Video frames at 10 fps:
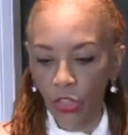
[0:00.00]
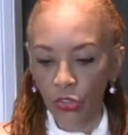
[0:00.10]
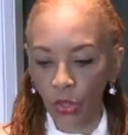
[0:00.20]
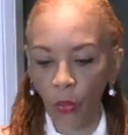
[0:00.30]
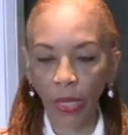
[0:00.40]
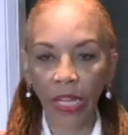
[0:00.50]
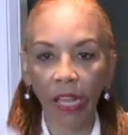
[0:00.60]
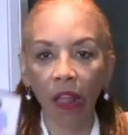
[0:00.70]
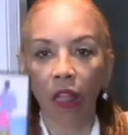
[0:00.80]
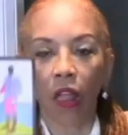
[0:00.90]
So
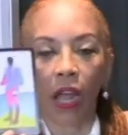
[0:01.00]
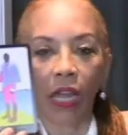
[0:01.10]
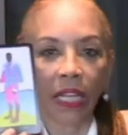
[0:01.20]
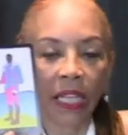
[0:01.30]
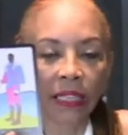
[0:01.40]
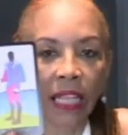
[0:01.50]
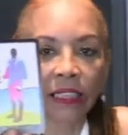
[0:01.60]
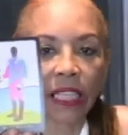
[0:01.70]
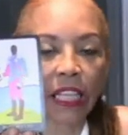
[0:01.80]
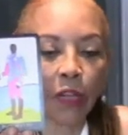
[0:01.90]
here,
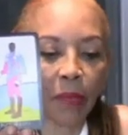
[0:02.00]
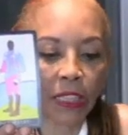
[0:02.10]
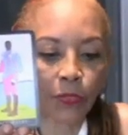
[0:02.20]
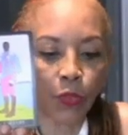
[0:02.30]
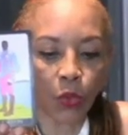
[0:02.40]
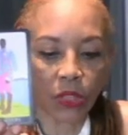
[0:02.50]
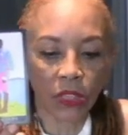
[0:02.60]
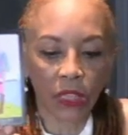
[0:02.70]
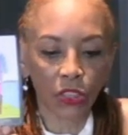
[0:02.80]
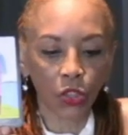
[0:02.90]
they see him as
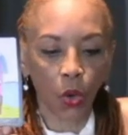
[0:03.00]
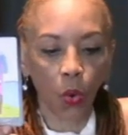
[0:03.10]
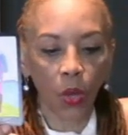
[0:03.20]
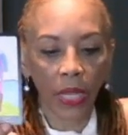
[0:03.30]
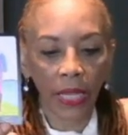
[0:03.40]
foolishness. So